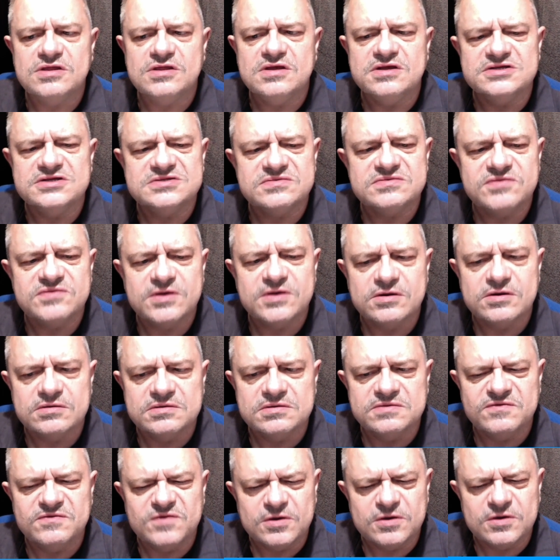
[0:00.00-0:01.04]
Everything
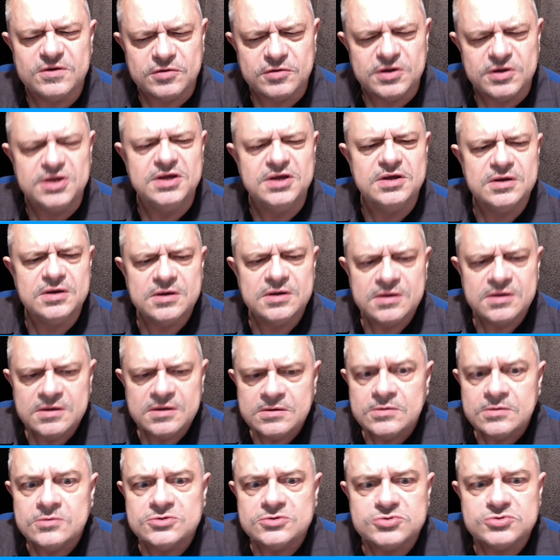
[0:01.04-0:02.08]
is very, very
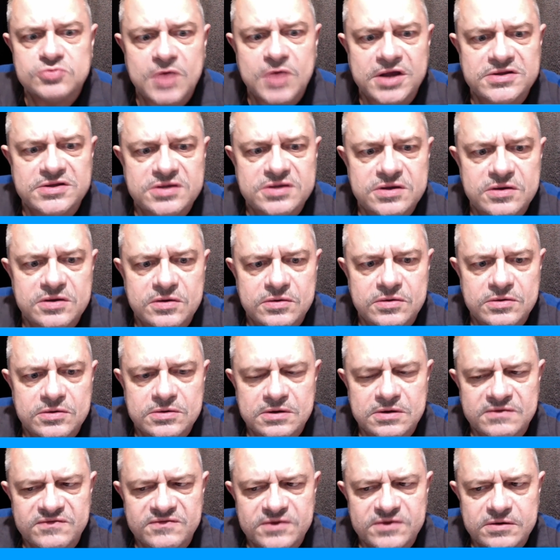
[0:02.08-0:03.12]
right
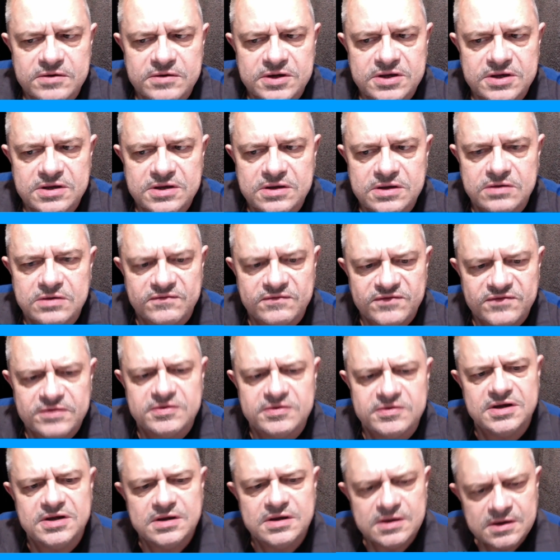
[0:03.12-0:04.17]
here, very
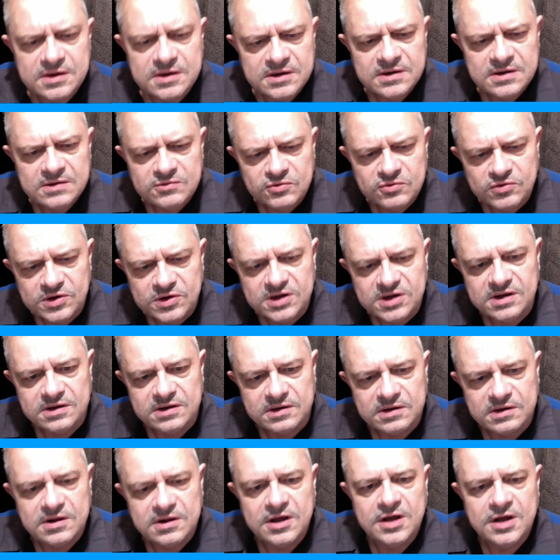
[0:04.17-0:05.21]
here, very
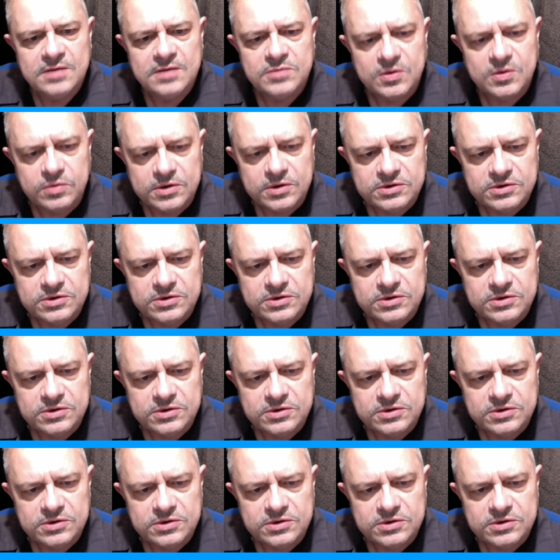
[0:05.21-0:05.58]
real.